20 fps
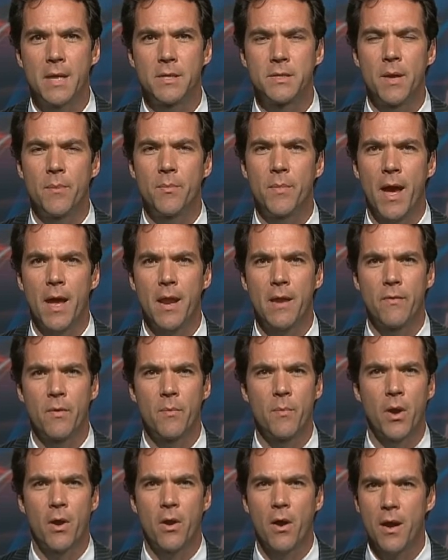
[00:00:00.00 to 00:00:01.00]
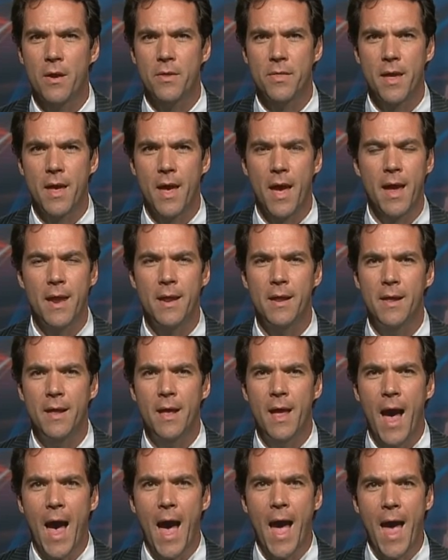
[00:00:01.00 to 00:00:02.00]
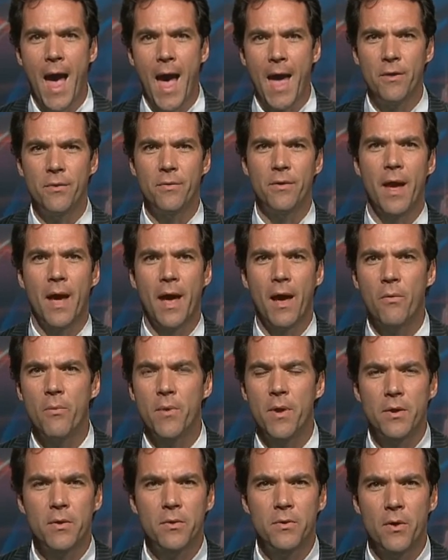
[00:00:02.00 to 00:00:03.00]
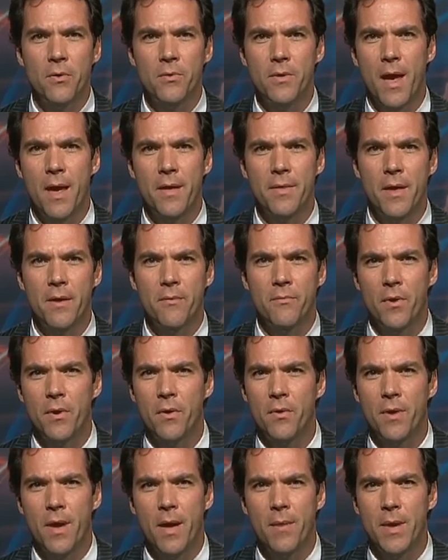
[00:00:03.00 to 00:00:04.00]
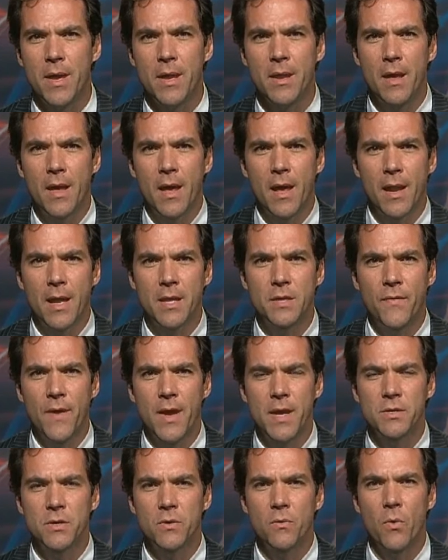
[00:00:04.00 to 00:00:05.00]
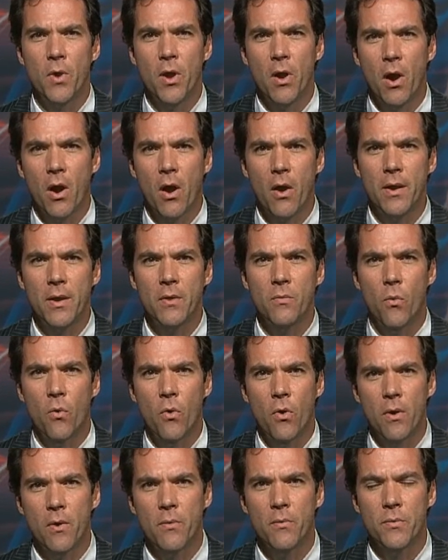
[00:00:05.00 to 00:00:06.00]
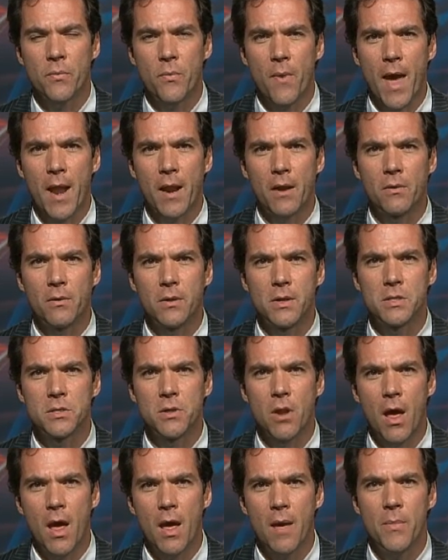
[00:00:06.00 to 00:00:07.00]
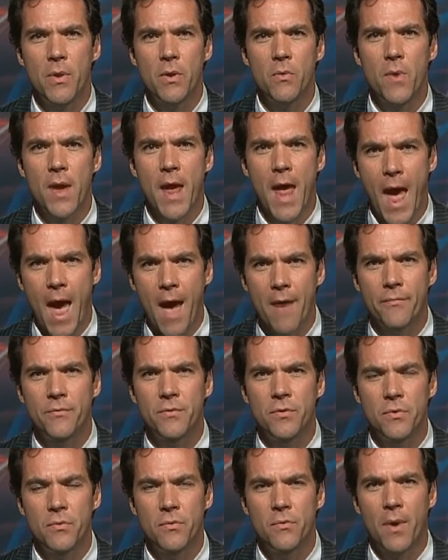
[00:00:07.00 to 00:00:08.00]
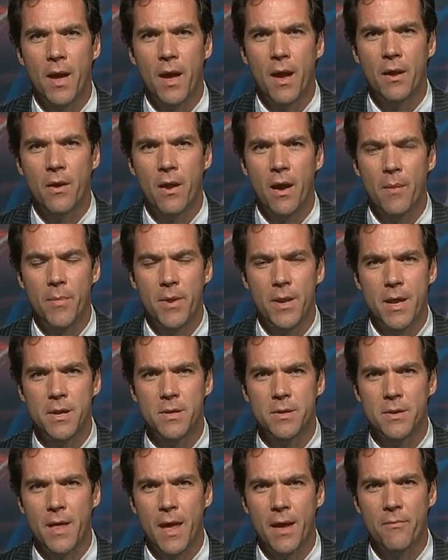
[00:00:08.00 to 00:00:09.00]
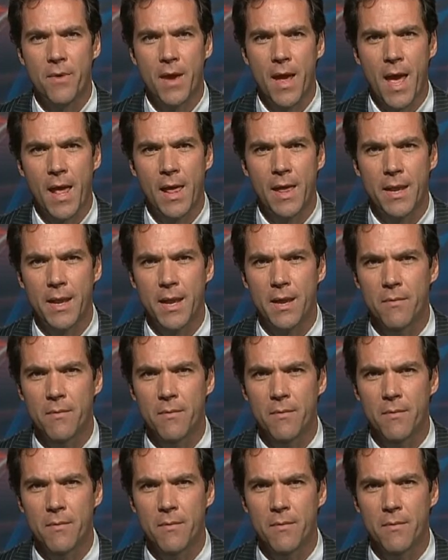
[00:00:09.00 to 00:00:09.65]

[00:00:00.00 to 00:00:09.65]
some kind of a McCarthyite. I don't know how we can go down that road. I mean, let's face it, we are at war with radical Islam, and we have to accommodate to that reality.